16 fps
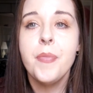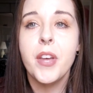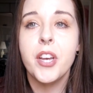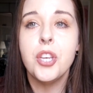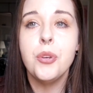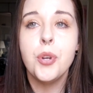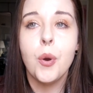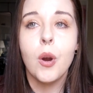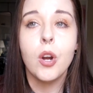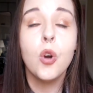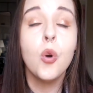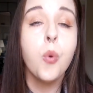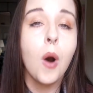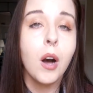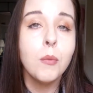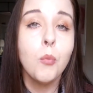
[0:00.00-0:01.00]
that you know are
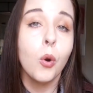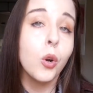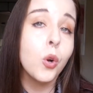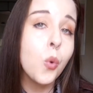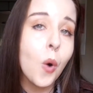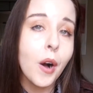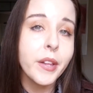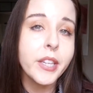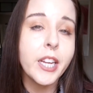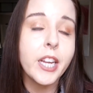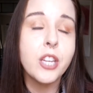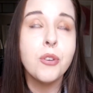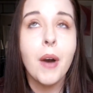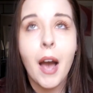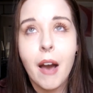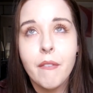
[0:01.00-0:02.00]
more quality and
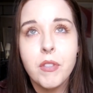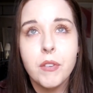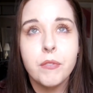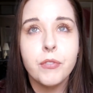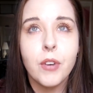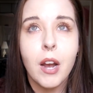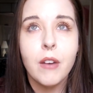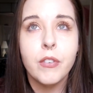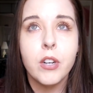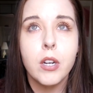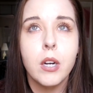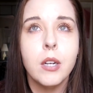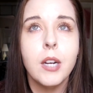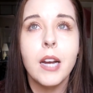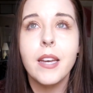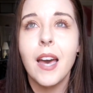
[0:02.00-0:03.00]
you'll have them
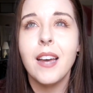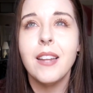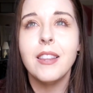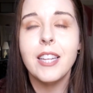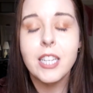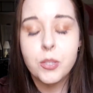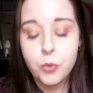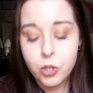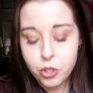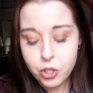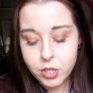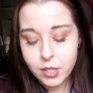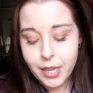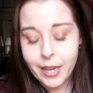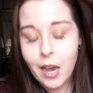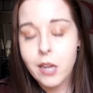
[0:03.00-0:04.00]
forever. Again, these were
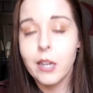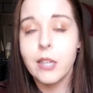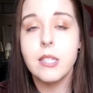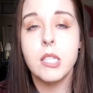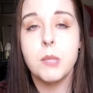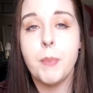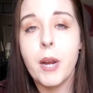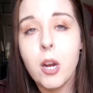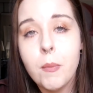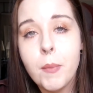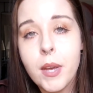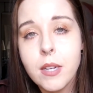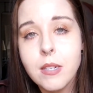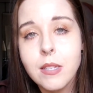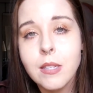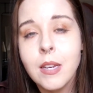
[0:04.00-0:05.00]
just like an
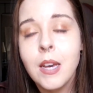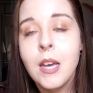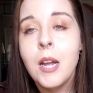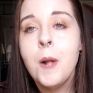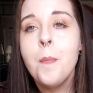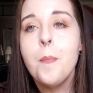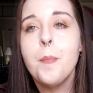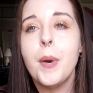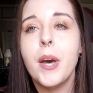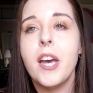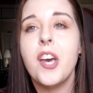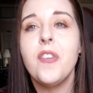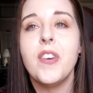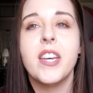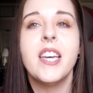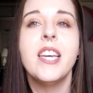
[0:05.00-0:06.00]
experiment, but
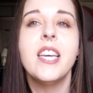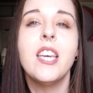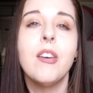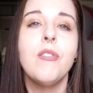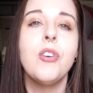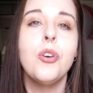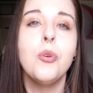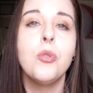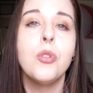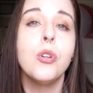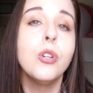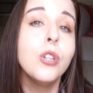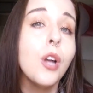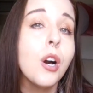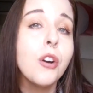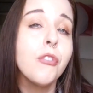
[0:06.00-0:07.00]
if it can give you the
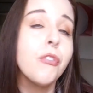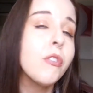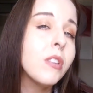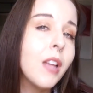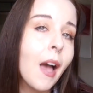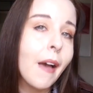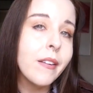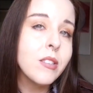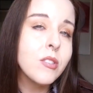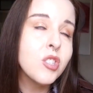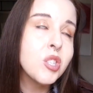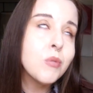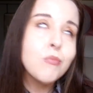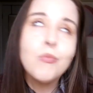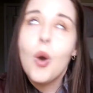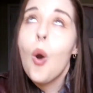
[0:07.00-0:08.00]
look for
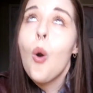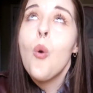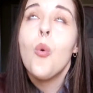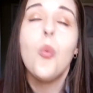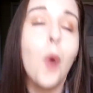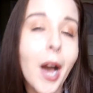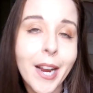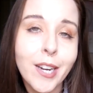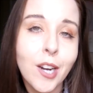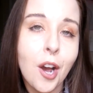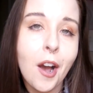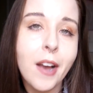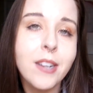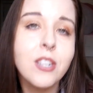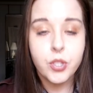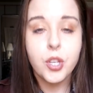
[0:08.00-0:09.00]
less, why
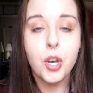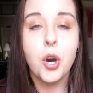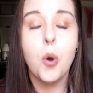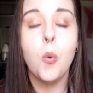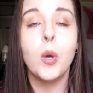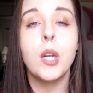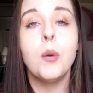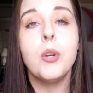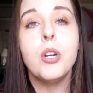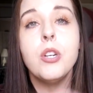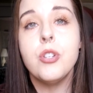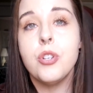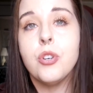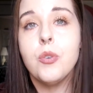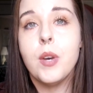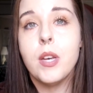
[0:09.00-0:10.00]
not? So what I'm going to
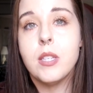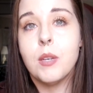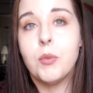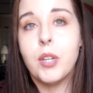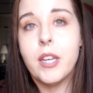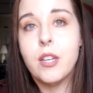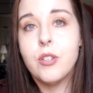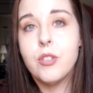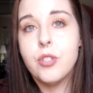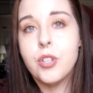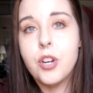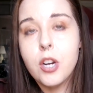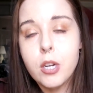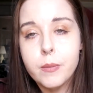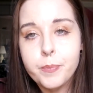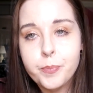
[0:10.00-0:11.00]
do is I'm going to
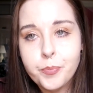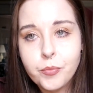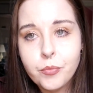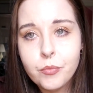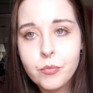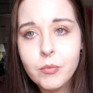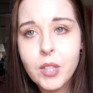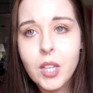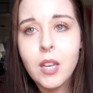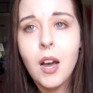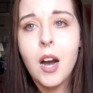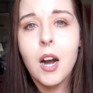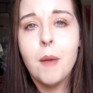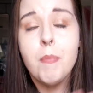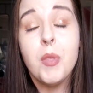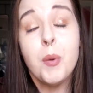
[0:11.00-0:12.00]
insert
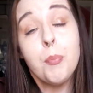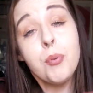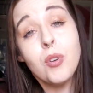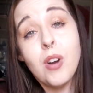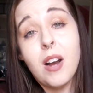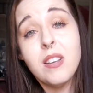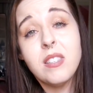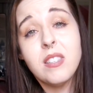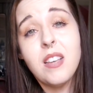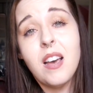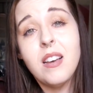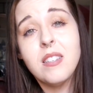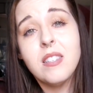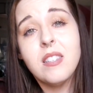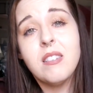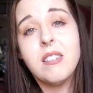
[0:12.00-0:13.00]
the
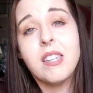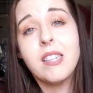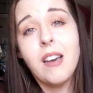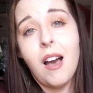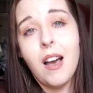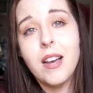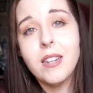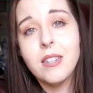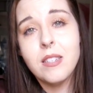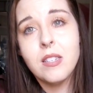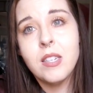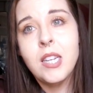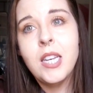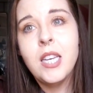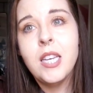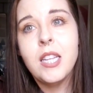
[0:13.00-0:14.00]
process to
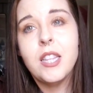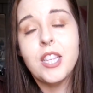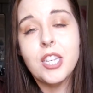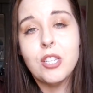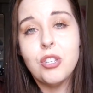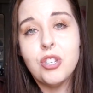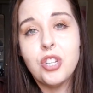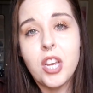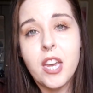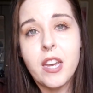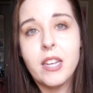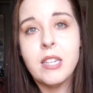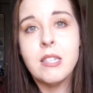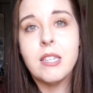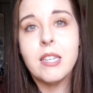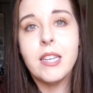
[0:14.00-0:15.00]
cut these
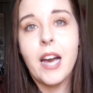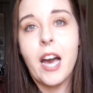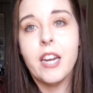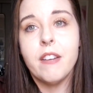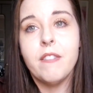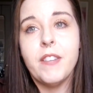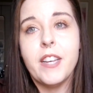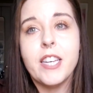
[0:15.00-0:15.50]
jeans and kind of